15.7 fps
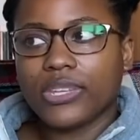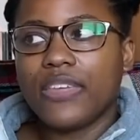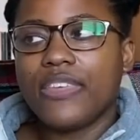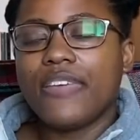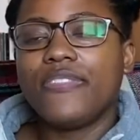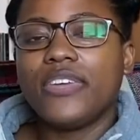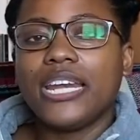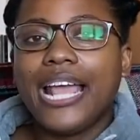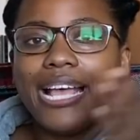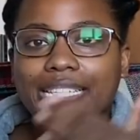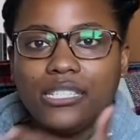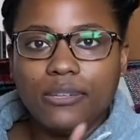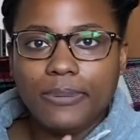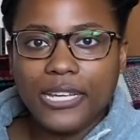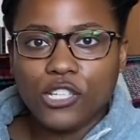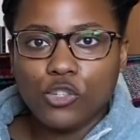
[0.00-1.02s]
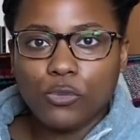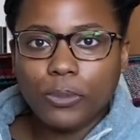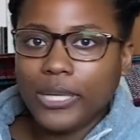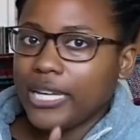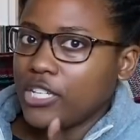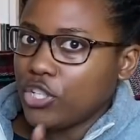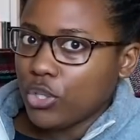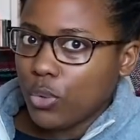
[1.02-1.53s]
that then has to be
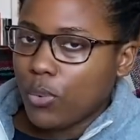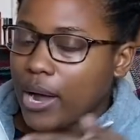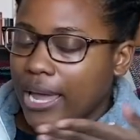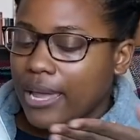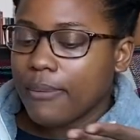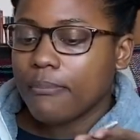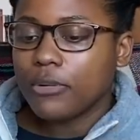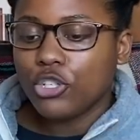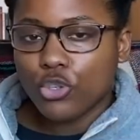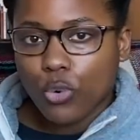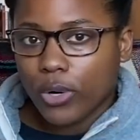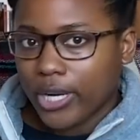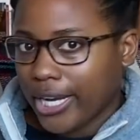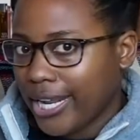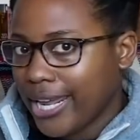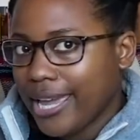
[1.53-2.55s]
explained to the white majority.